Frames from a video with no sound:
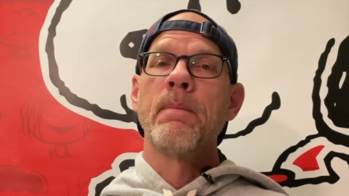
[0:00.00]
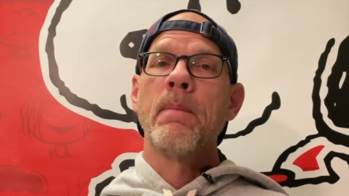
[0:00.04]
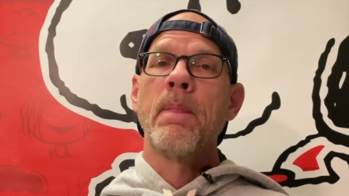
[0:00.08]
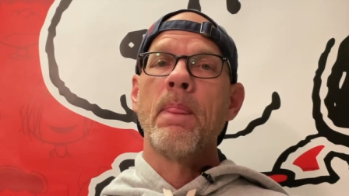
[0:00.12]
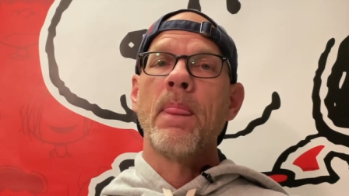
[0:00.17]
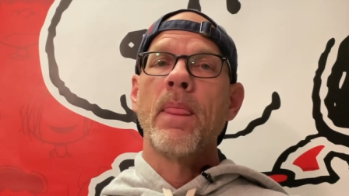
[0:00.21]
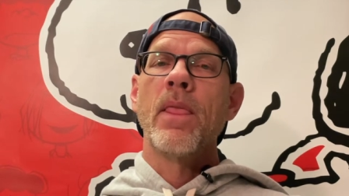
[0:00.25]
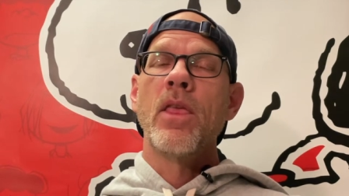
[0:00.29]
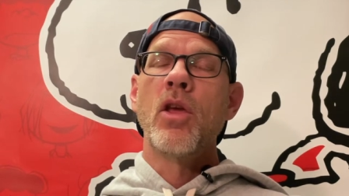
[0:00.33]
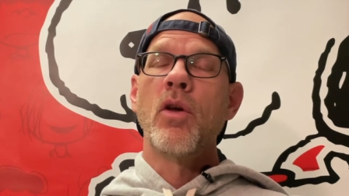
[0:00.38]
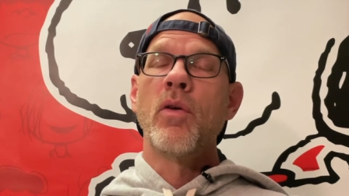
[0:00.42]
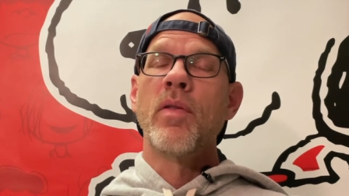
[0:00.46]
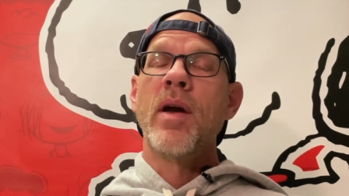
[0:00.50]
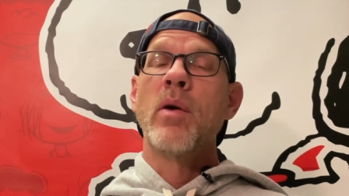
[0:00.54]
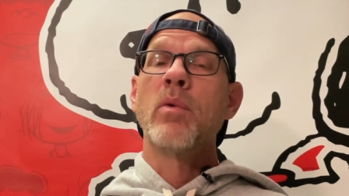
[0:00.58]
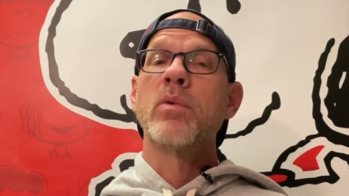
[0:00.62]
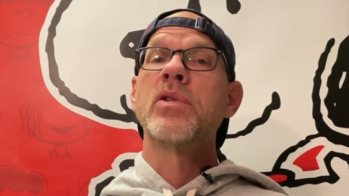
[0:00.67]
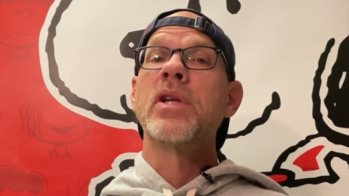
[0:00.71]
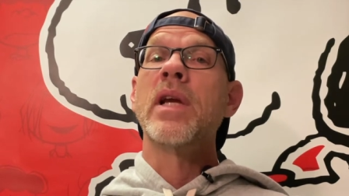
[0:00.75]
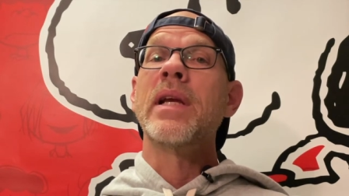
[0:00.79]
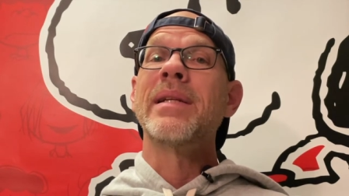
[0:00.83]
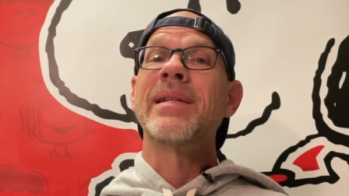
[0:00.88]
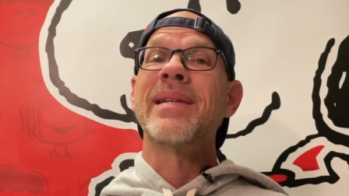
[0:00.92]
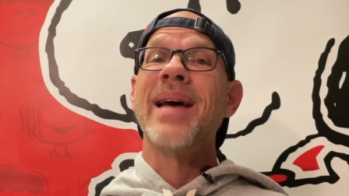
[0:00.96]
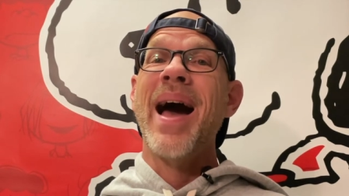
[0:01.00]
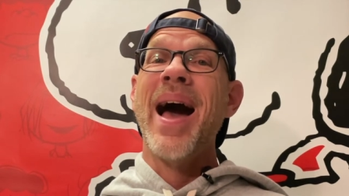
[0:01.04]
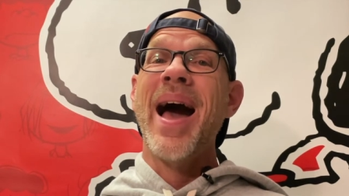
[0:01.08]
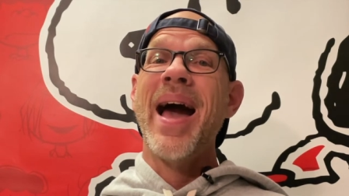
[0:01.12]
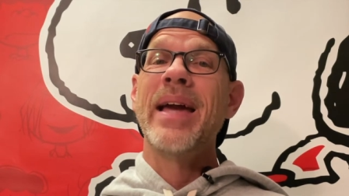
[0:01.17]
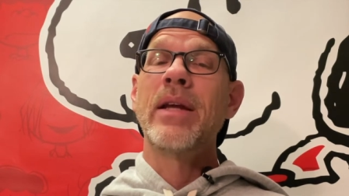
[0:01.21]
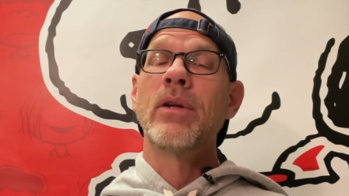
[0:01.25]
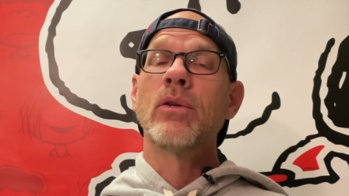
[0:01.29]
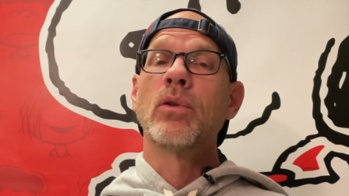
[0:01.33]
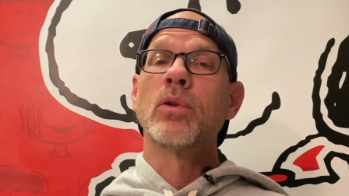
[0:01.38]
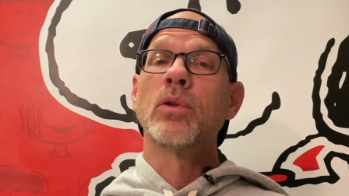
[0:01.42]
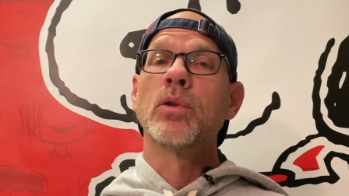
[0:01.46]
you know, that was a
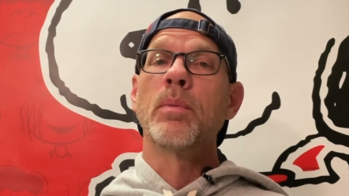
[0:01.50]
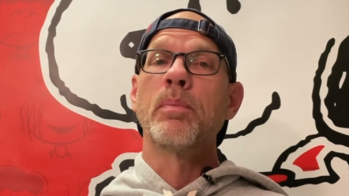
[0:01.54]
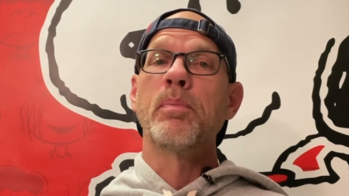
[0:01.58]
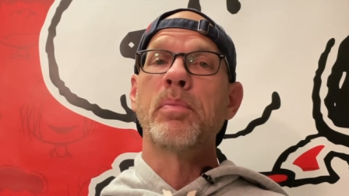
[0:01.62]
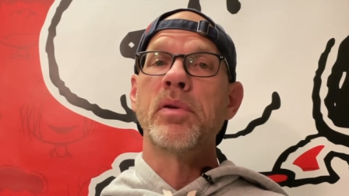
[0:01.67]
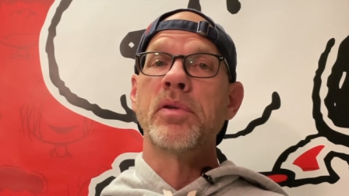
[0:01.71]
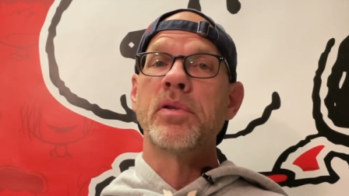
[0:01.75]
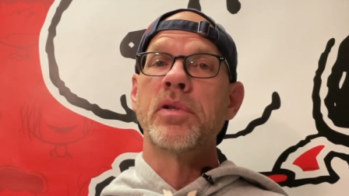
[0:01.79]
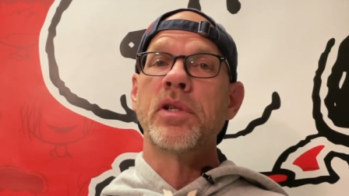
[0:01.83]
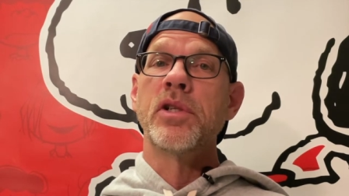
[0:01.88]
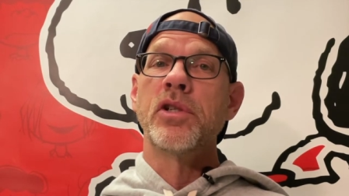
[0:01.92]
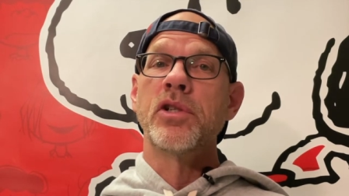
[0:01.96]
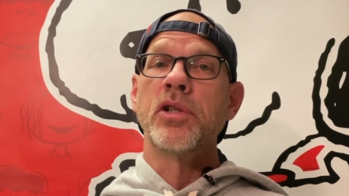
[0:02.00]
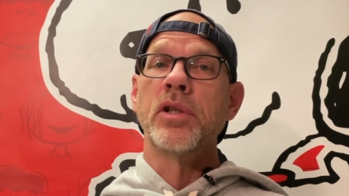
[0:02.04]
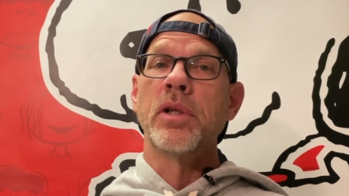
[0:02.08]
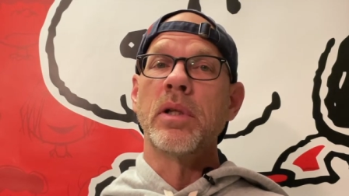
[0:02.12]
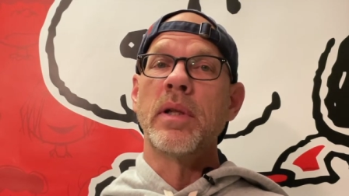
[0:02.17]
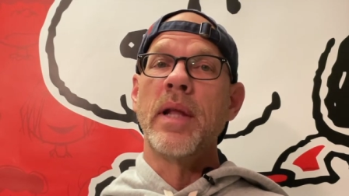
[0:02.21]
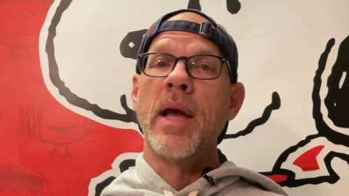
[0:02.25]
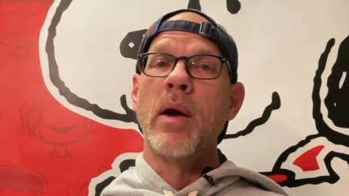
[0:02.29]
titled position.